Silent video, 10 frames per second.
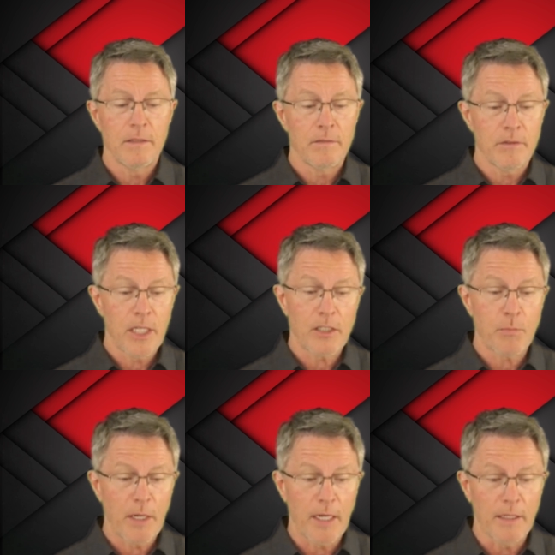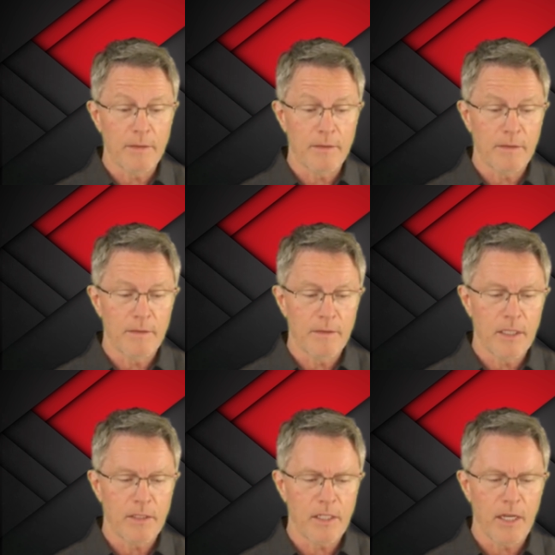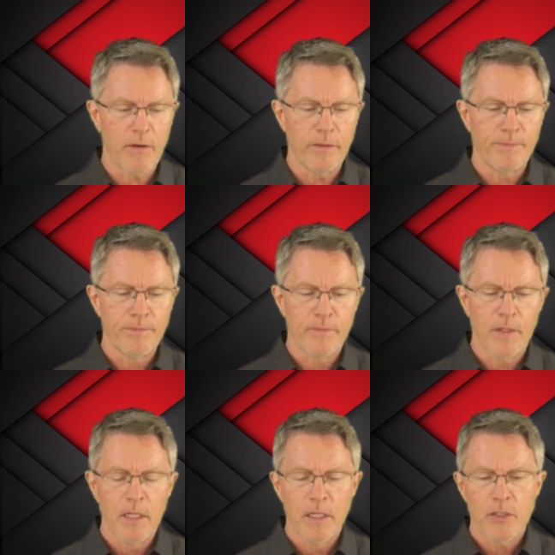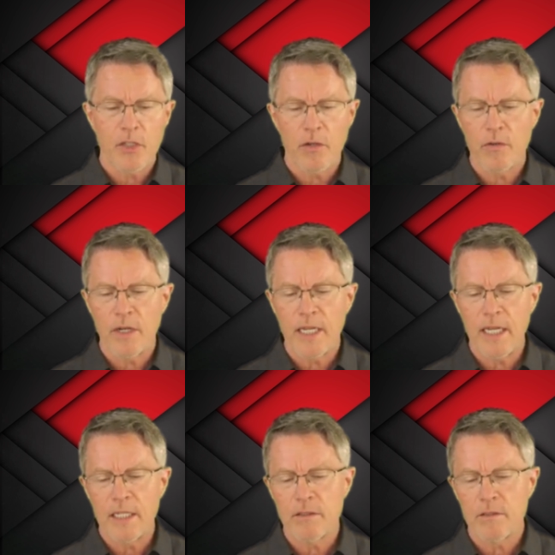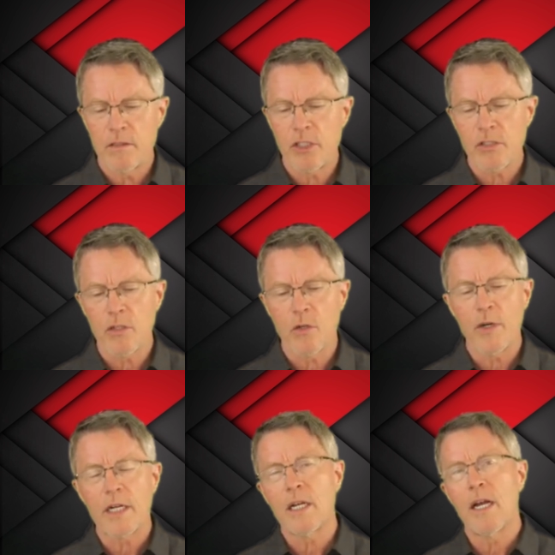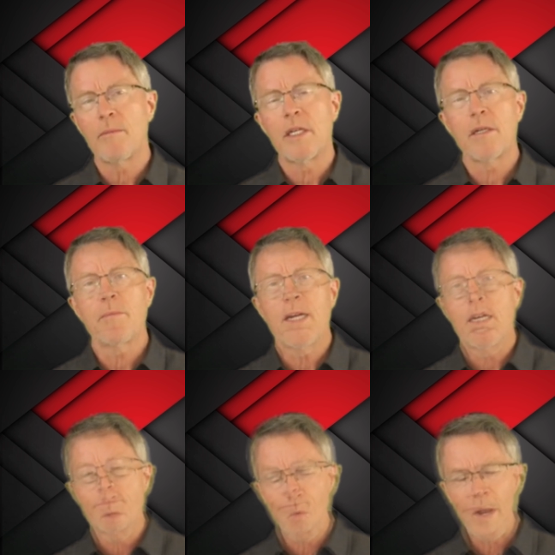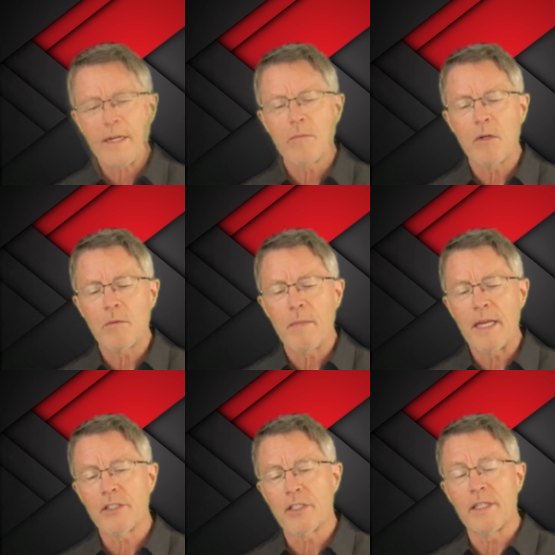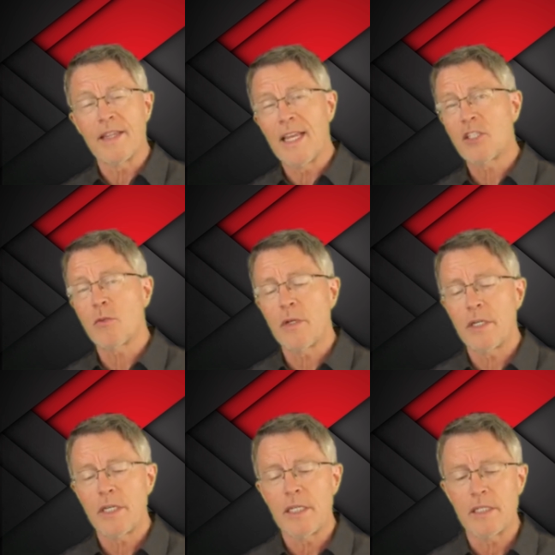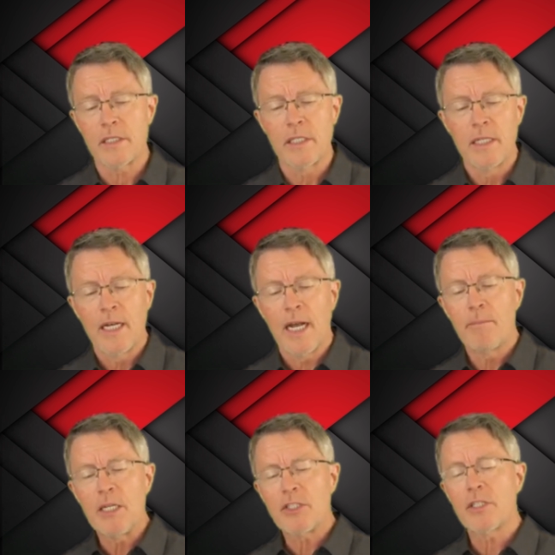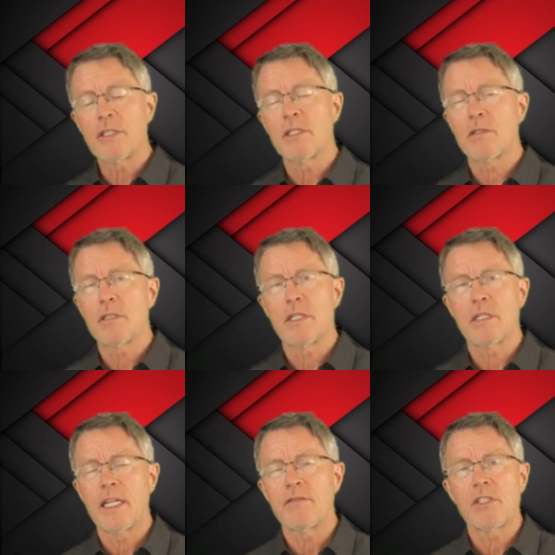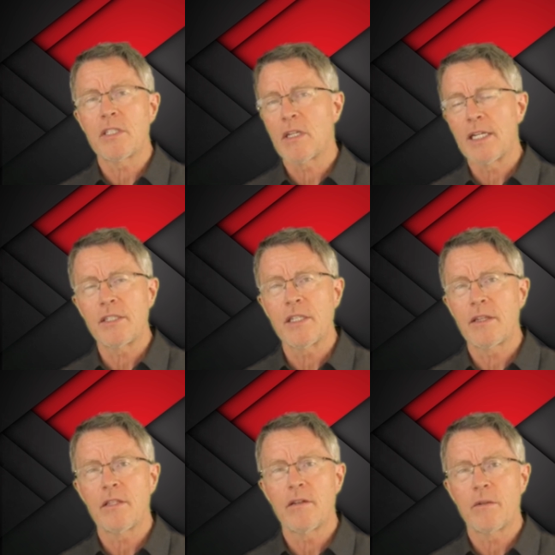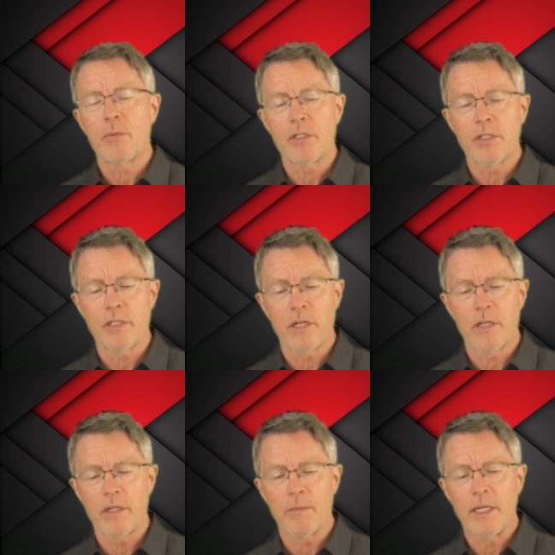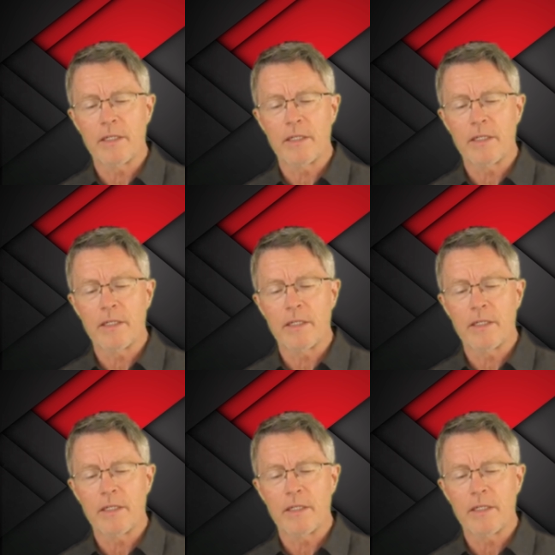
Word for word: chest pain, etc. So again, just a quick comment about whack-a-mole medicine. That's what it is. I mentioned that uh, David Sinclair is not the only person talking about